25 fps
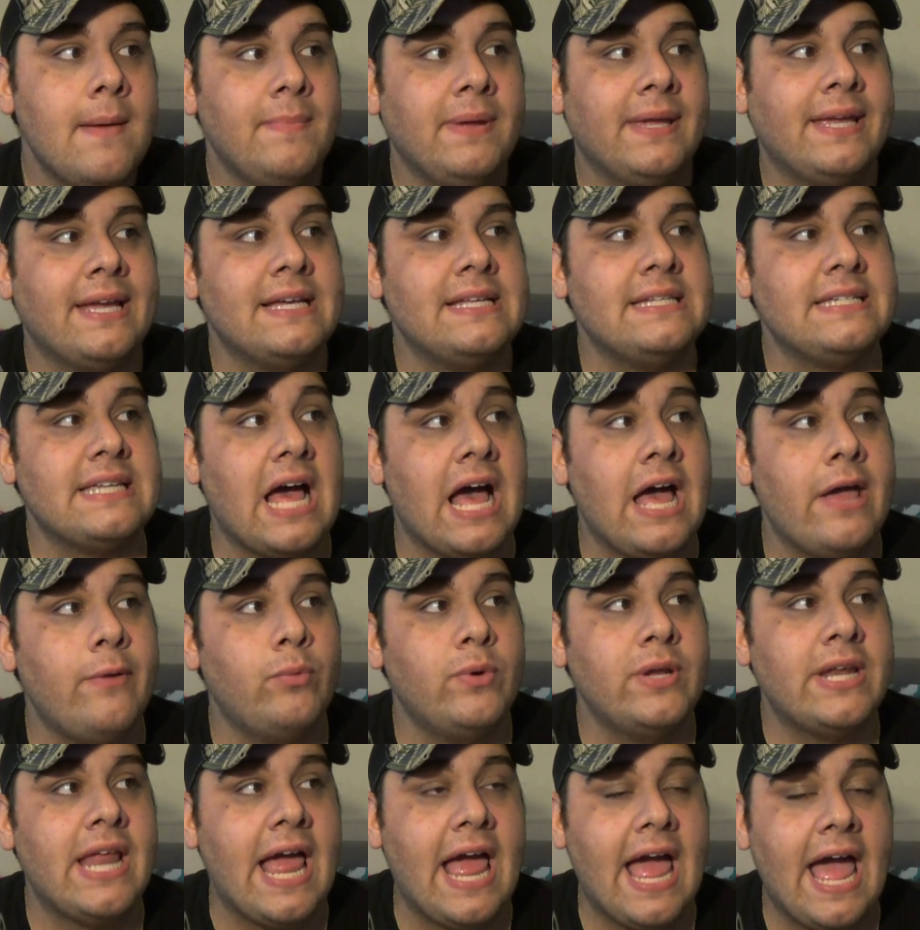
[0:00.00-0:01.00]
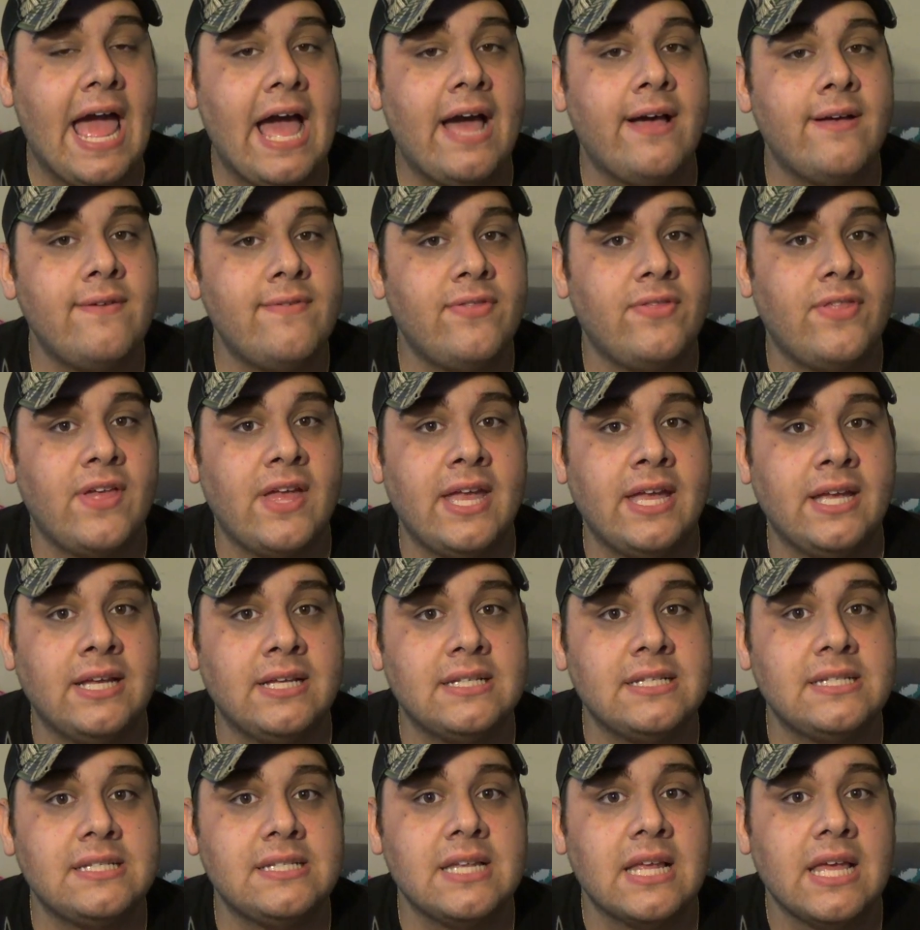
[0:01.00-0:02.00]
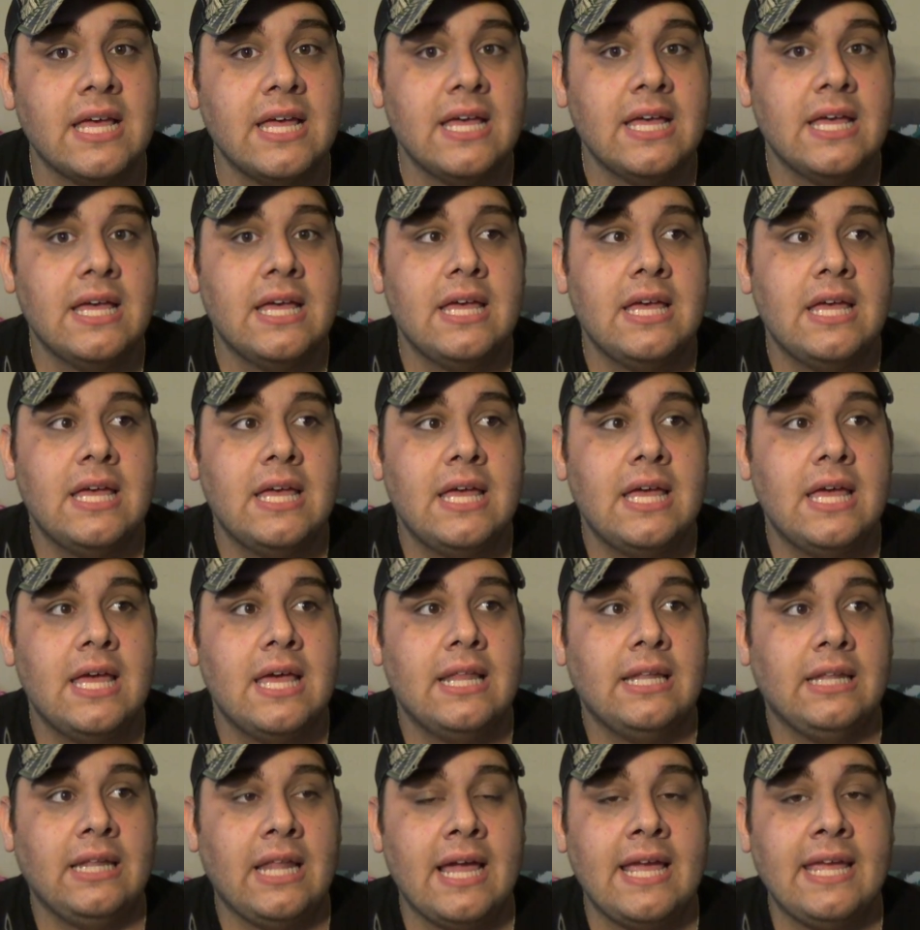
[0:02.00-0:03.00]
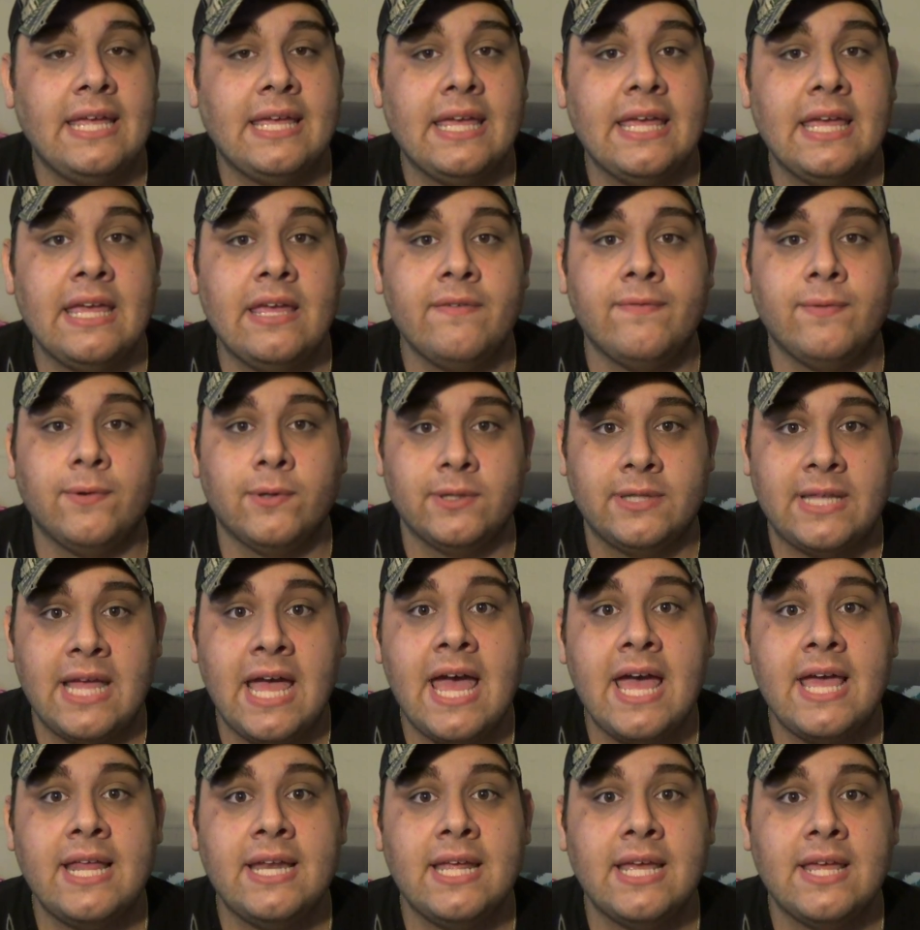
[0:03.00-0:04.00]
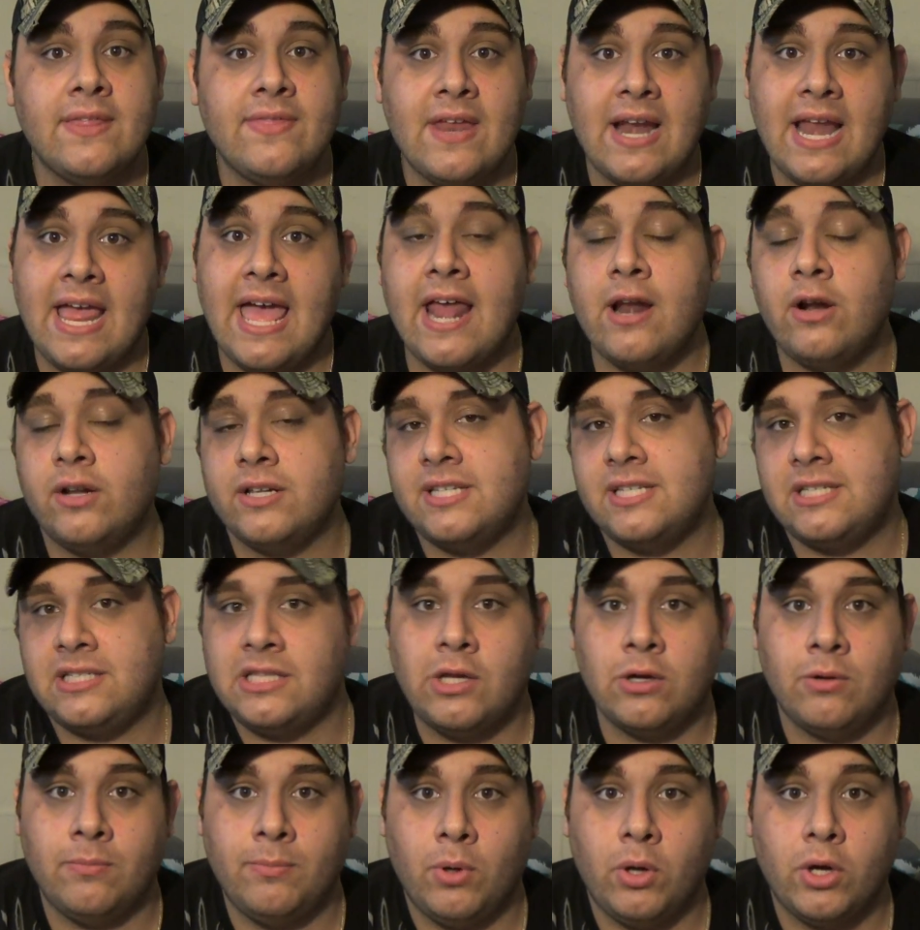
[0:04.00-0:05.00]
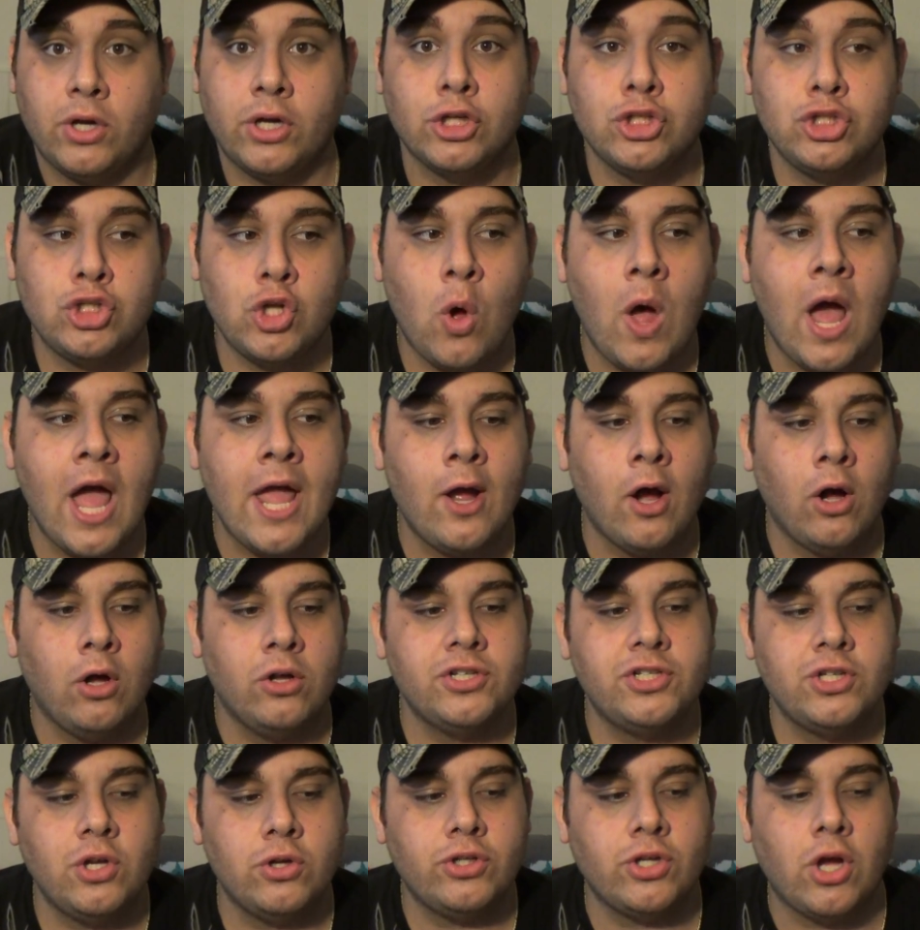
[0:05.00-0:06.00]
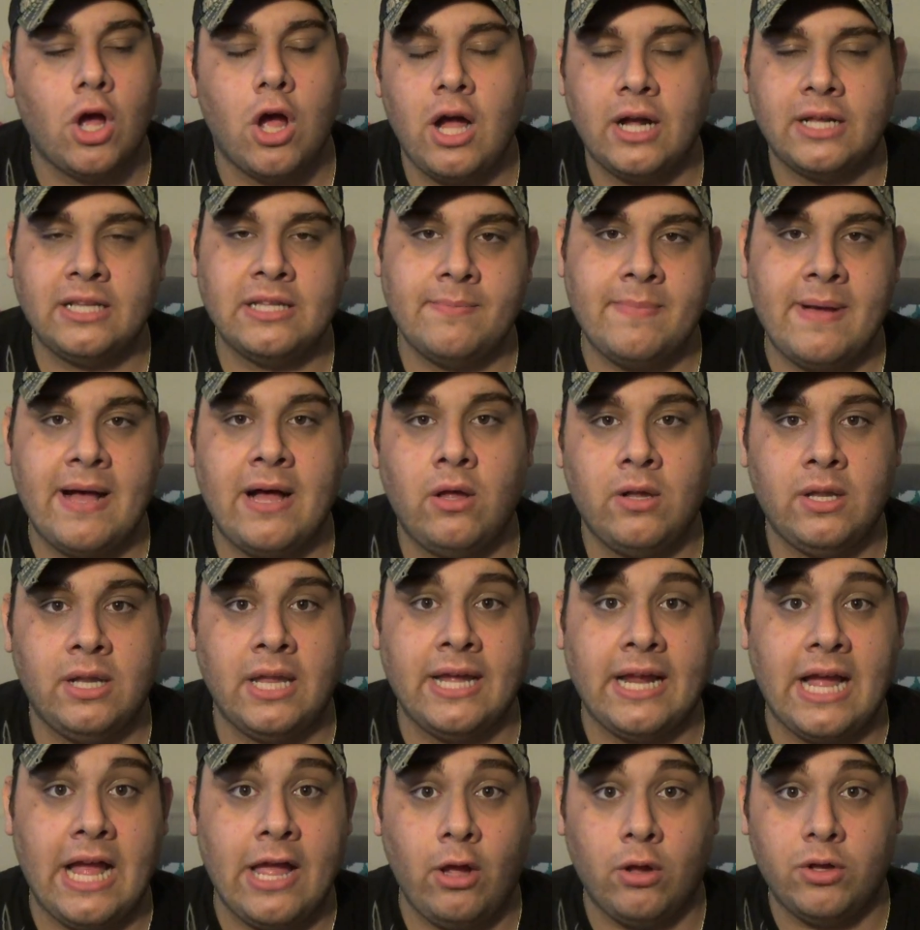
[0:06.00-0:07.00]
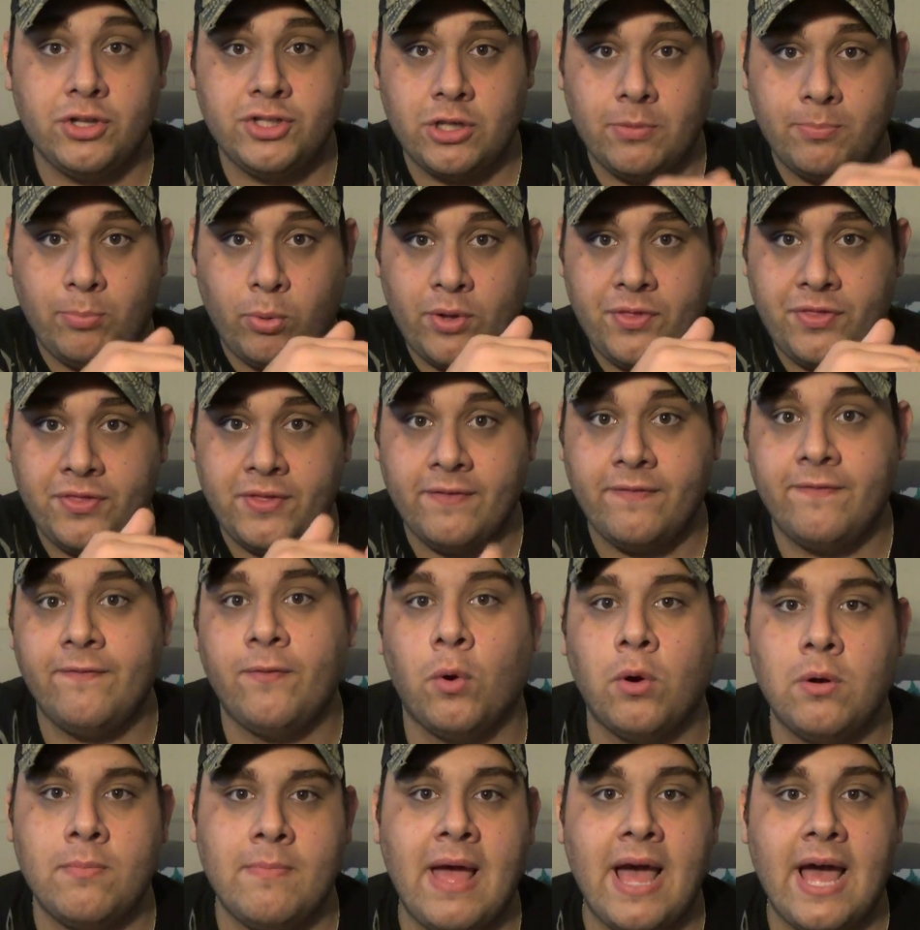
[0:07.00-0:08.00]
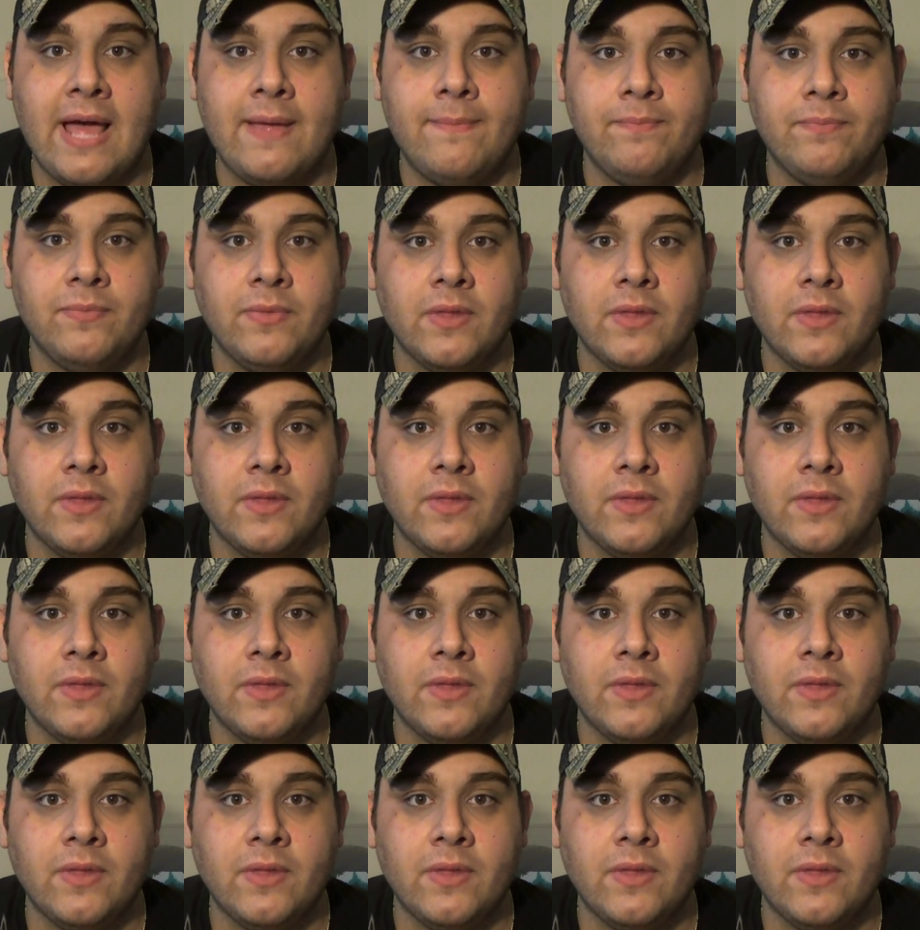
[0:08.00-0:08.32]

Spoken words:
because I would have things like Evil Dead that I had on Steelbook. So I also talked about, I also put the format.